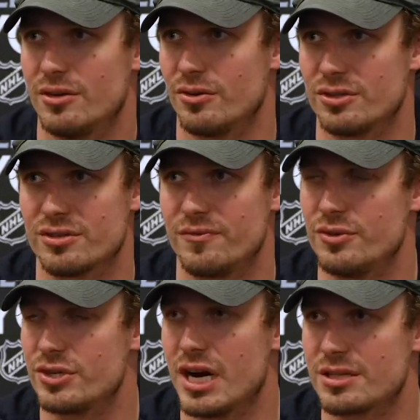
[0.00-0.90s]
you know, just a
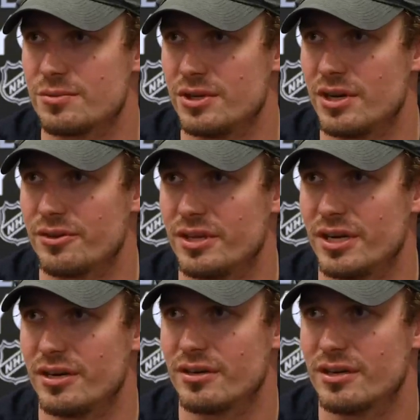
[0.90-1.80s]
few shots when you're out
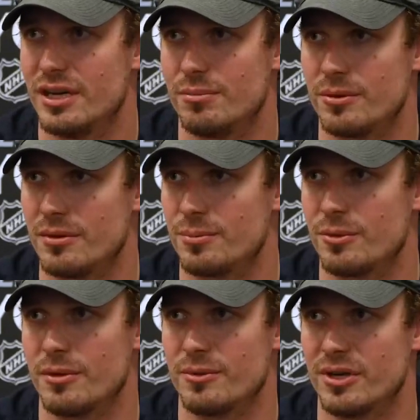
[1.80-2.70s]
there, keeping the
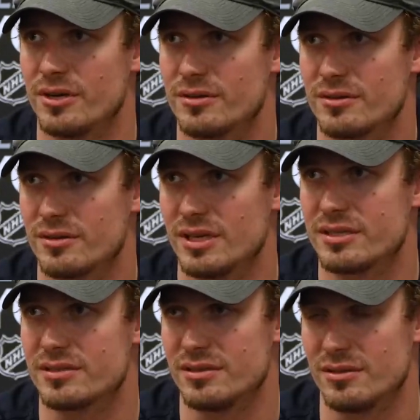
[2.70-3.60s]
perimeter.
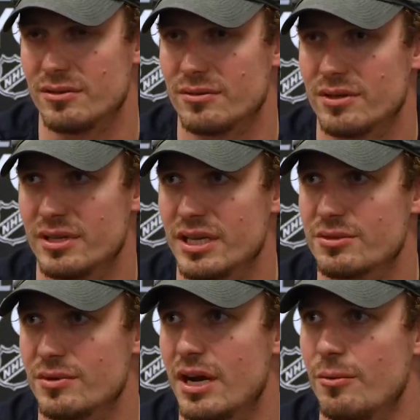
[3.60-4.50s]
That's you know
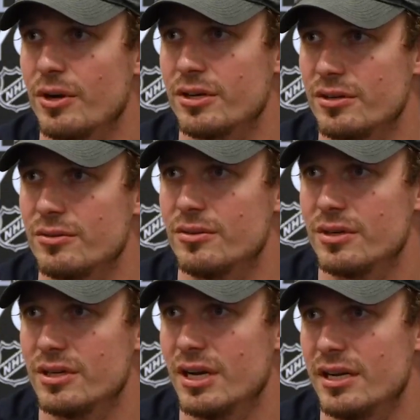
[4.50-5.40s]
that's what I want to do
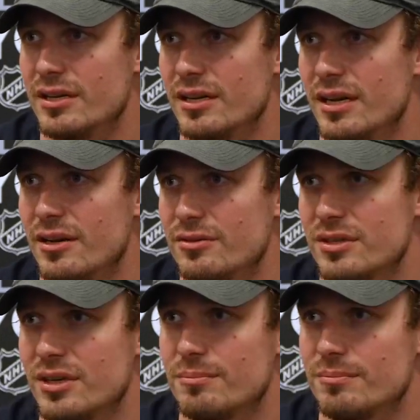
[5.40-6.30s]
night in night out
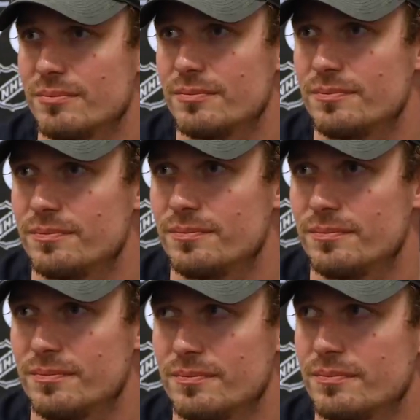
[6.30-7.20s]
to them.
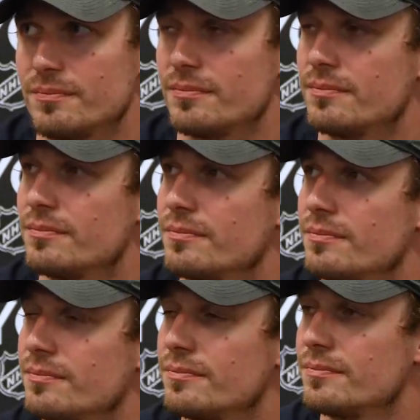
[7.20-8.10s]
They're a high
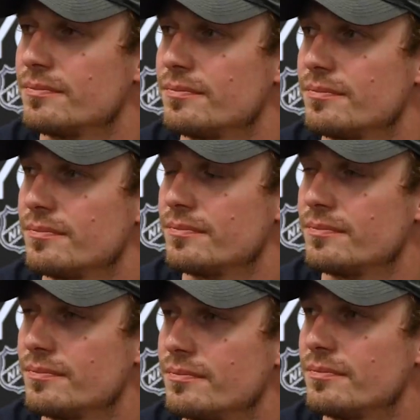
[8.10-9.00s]
volume shot team.
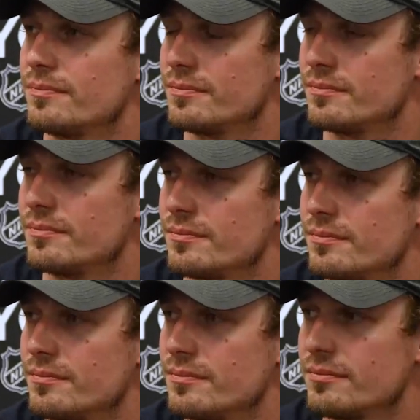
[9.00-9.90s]
44 shots
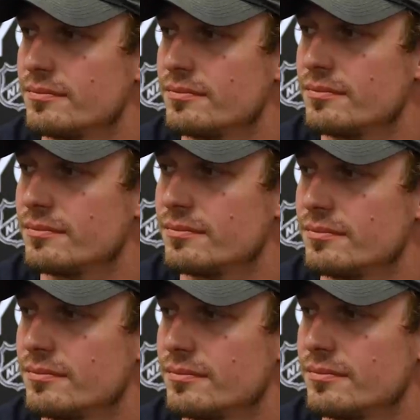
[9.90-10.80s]
yesterday.
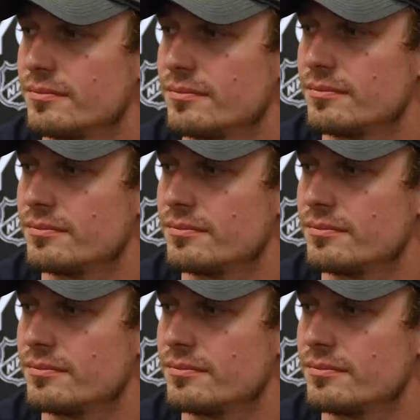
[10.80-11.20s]
Um,